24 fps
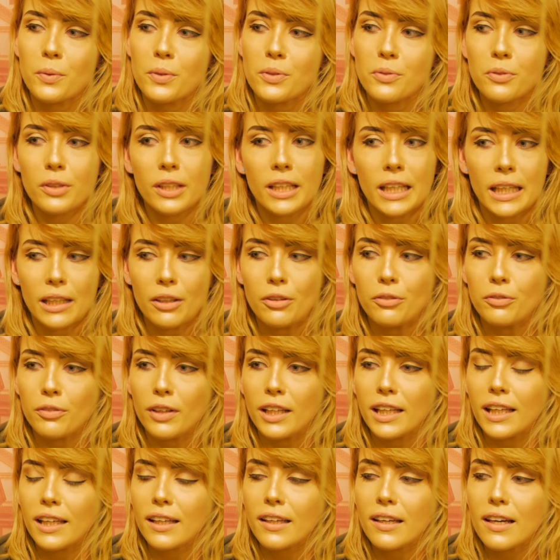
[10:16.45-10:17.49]
really
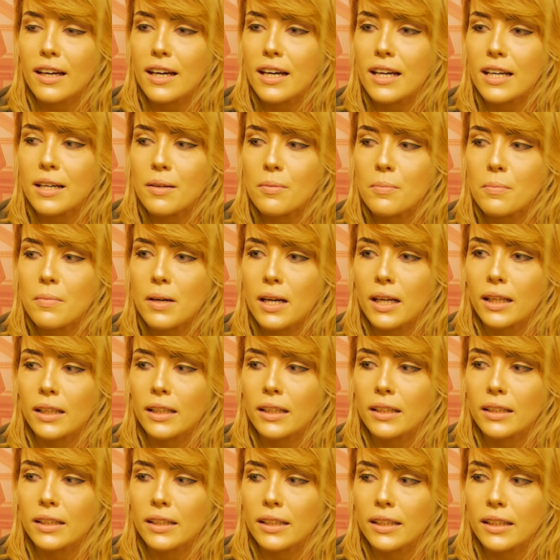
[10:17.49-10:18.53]
lovely, and
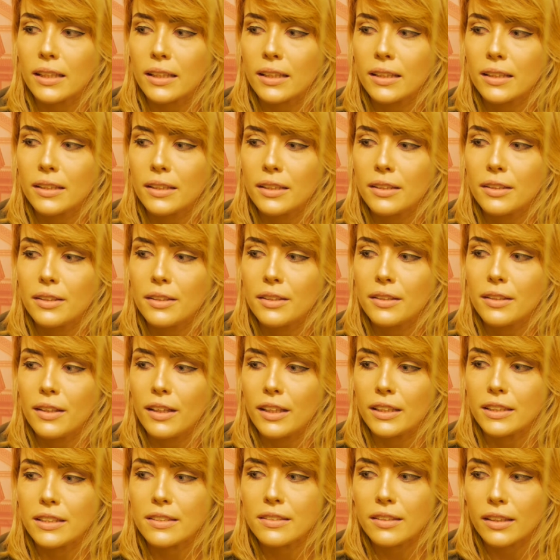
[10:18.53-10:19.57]

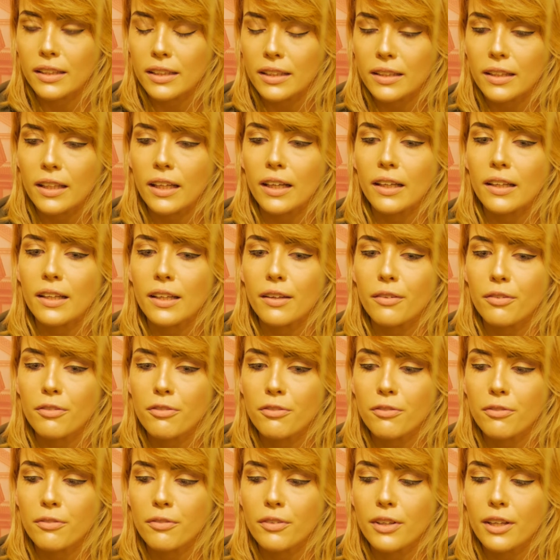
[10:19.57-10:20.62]
I decided that
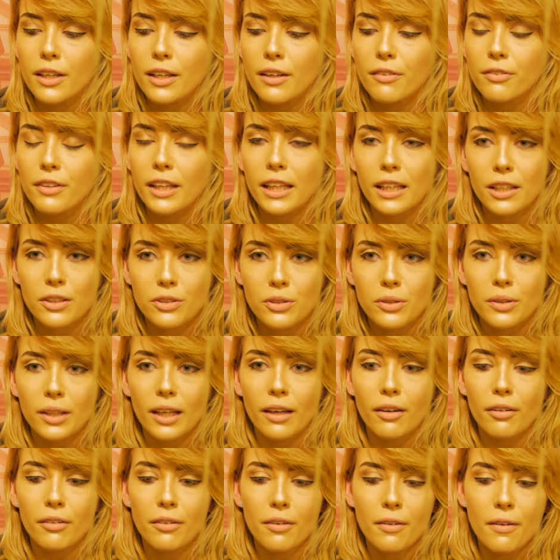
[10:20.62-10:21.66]
if they can do
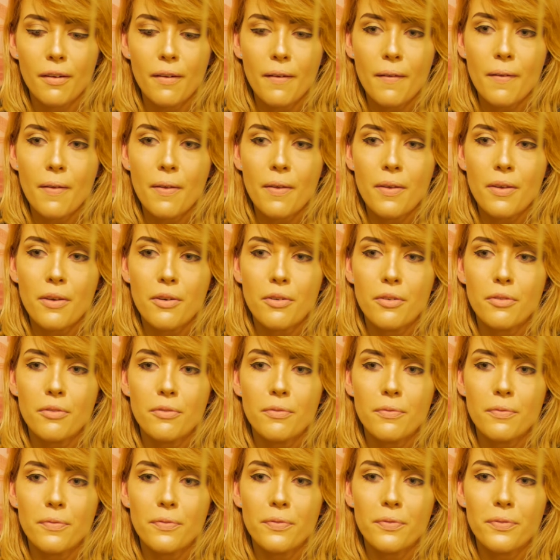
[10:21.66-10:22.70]
that
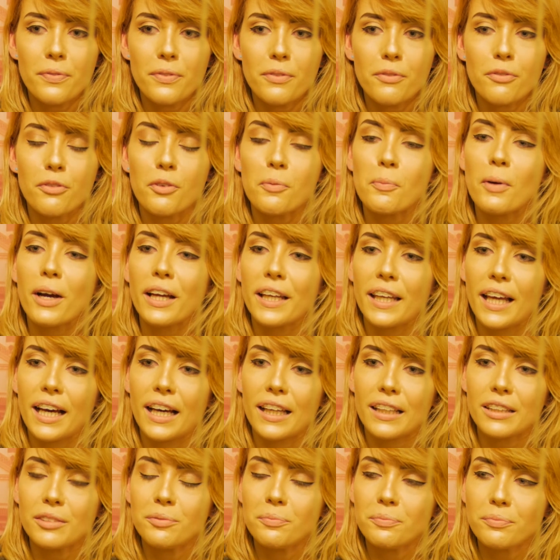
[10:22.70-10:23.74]
for my
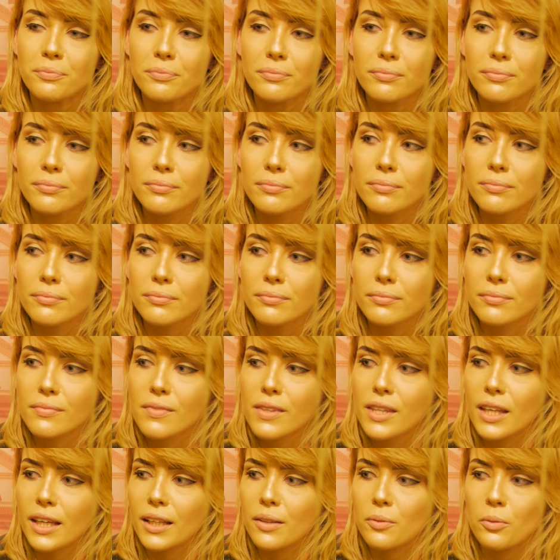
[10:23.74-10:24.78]
nan,
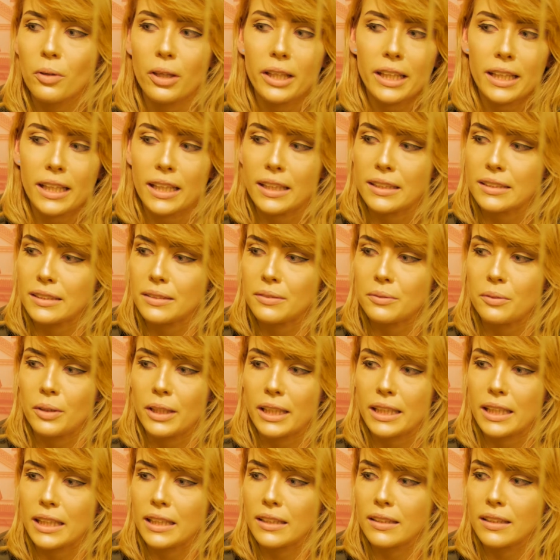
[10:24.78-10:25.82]
then why
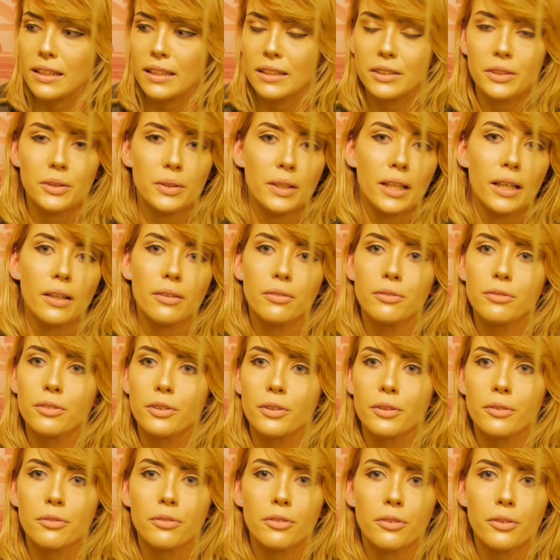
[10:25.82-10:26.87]
can't they do that
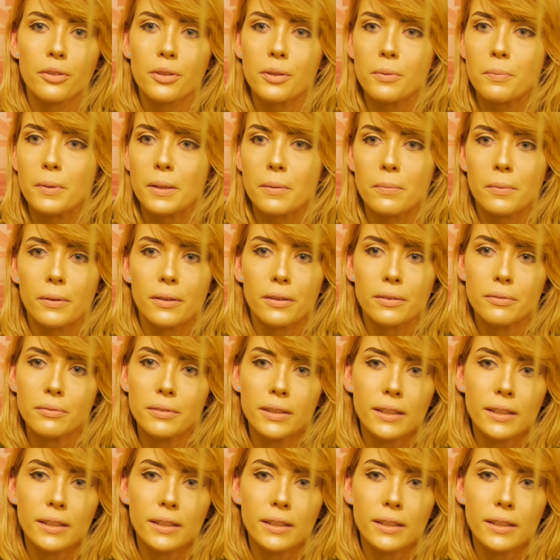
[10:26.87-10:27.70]
for other people?